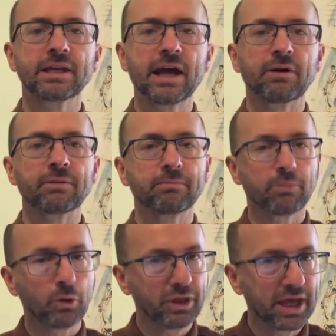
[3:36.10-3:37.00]
Now,
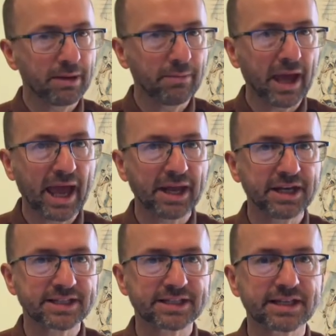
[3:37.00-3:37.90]
both him
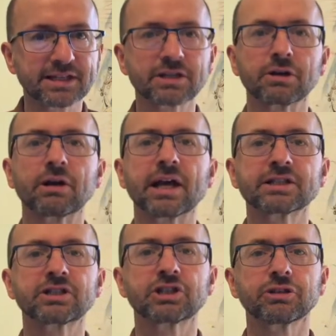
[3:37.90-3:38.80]
and his sister
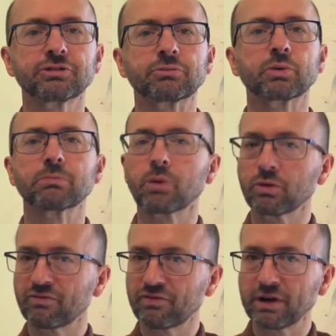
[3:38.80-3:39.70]
as children were
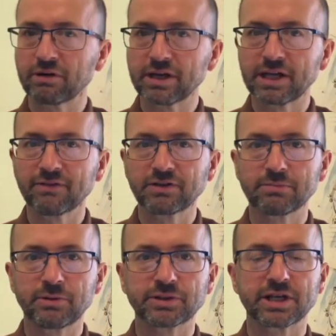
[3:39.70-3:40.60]
both very
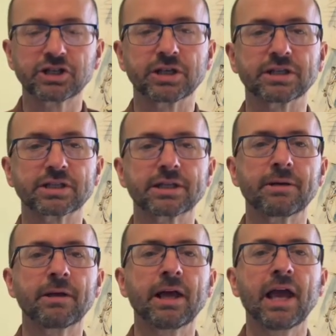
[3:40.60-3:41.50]
gifted musicians,
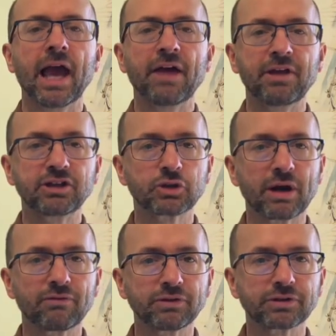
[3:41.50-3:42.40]
and they
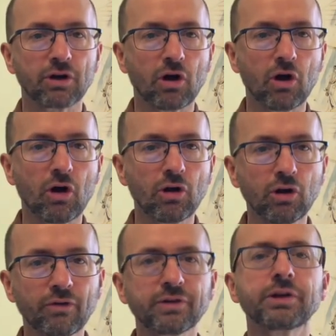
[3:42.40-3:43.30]
traveled
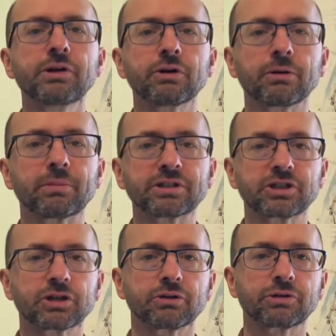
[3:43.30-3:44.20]
all over Europe
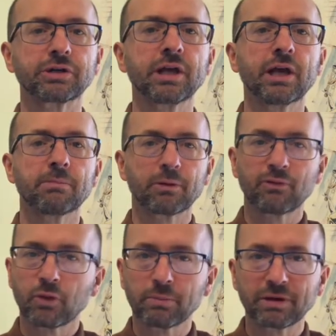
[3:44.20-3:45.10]
as children
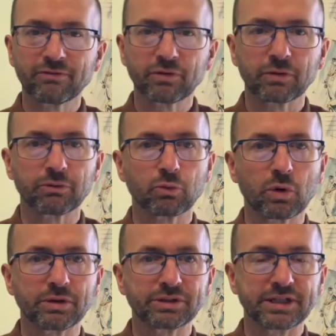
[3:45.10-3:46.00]
performing for the
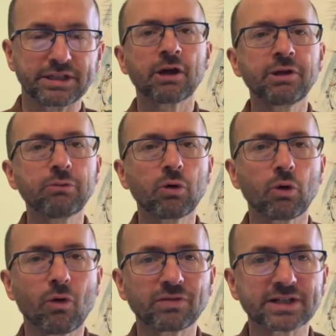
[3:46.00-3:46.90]
royalty. Now, he
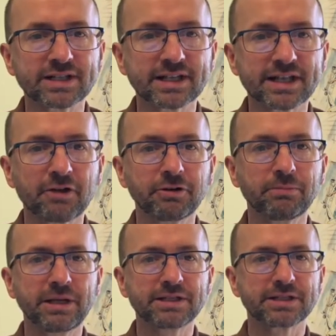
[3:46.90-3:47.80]
wrote over
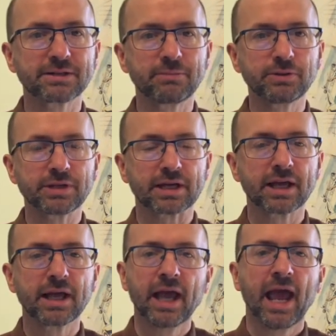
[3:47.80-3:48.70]
600 pieces of
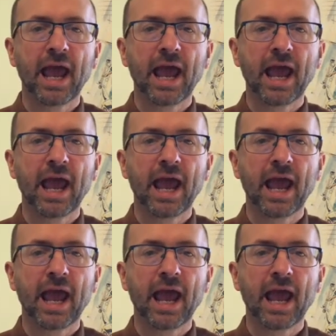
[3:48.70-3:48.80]
music.